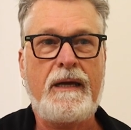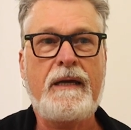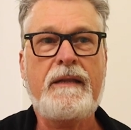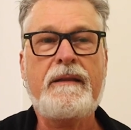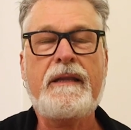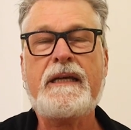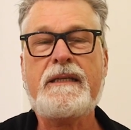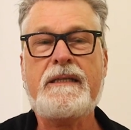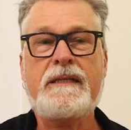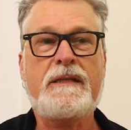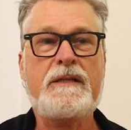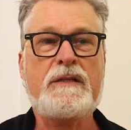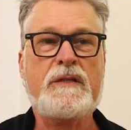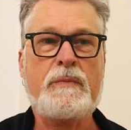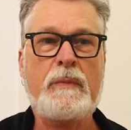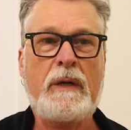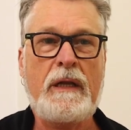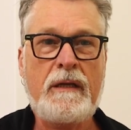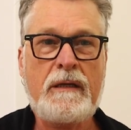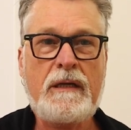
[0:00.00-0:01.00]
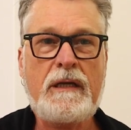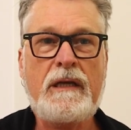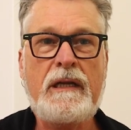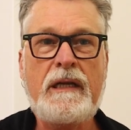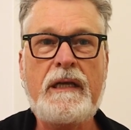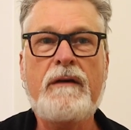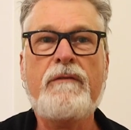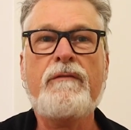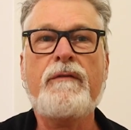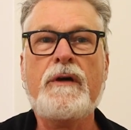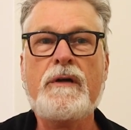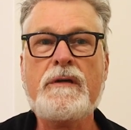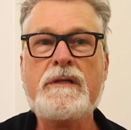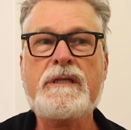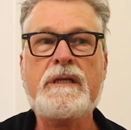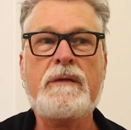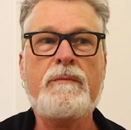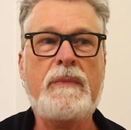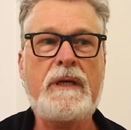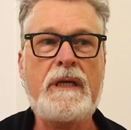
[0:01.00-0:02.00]
and that in its melancholy
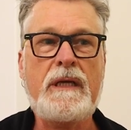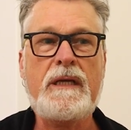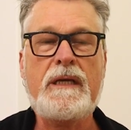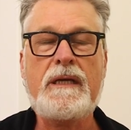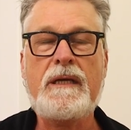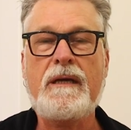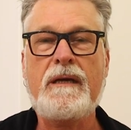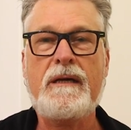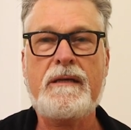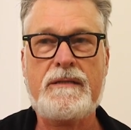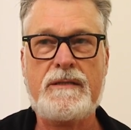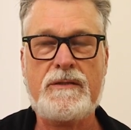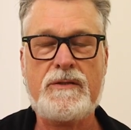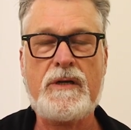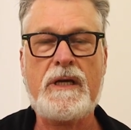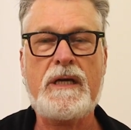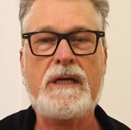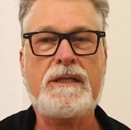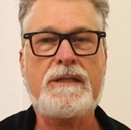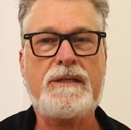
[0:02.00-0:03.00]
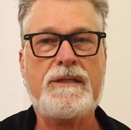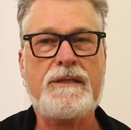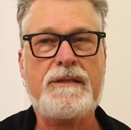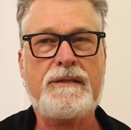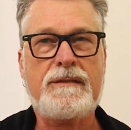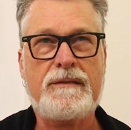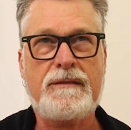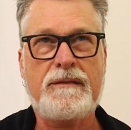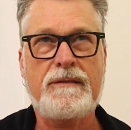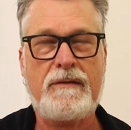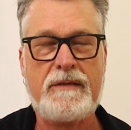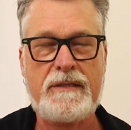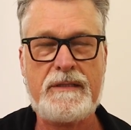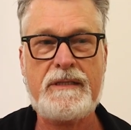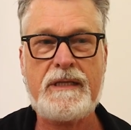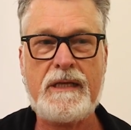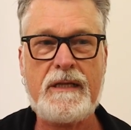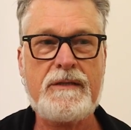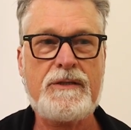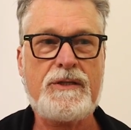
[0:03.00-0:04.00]
evokes in me a strange
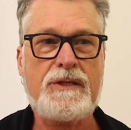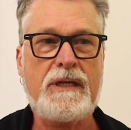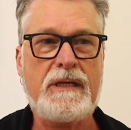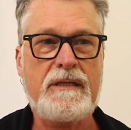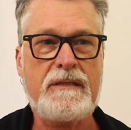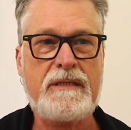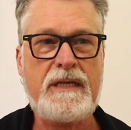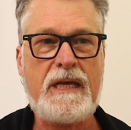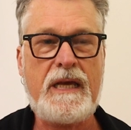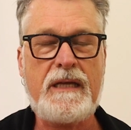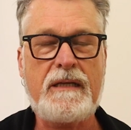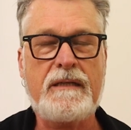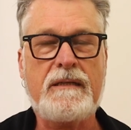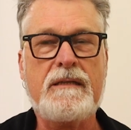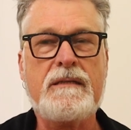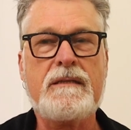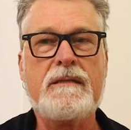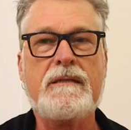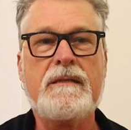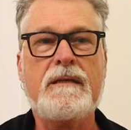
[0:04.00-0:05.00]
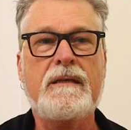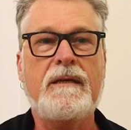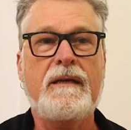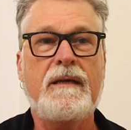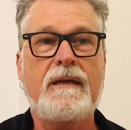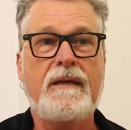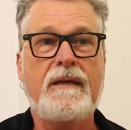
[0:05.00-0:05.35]
nostalgia and sadness.